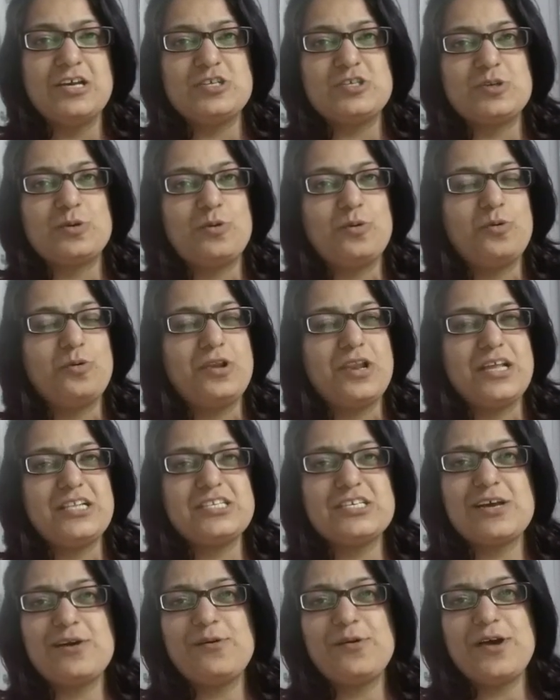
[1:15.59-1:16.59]
So
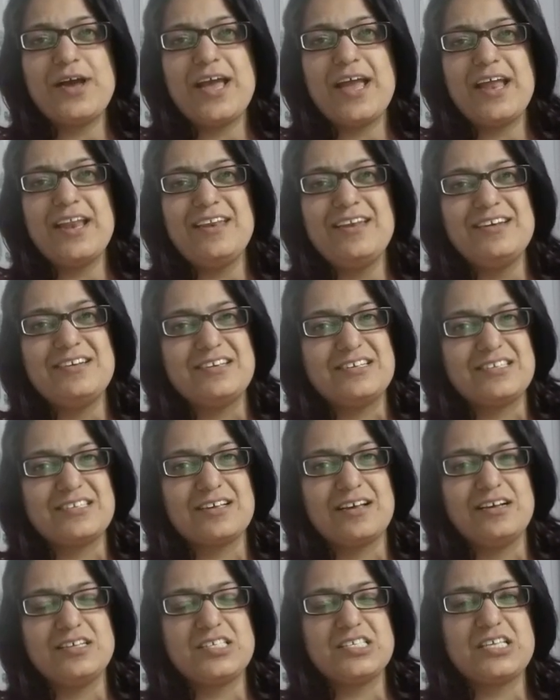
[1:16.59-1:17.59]
let's go ahead and
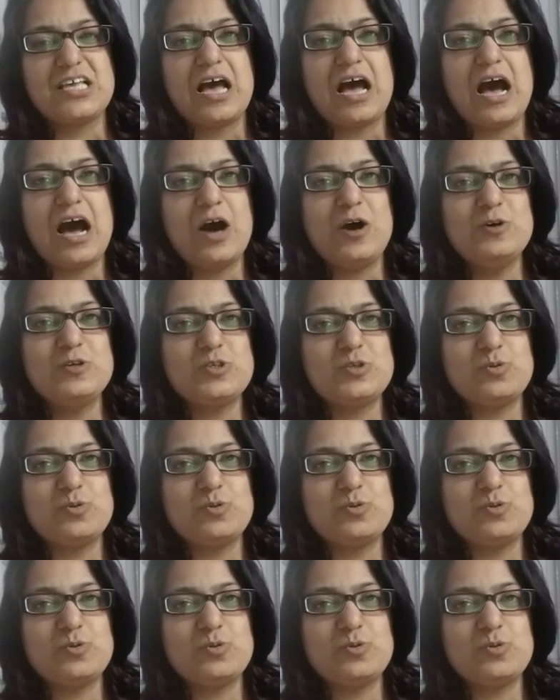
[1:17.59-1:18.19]
discuss how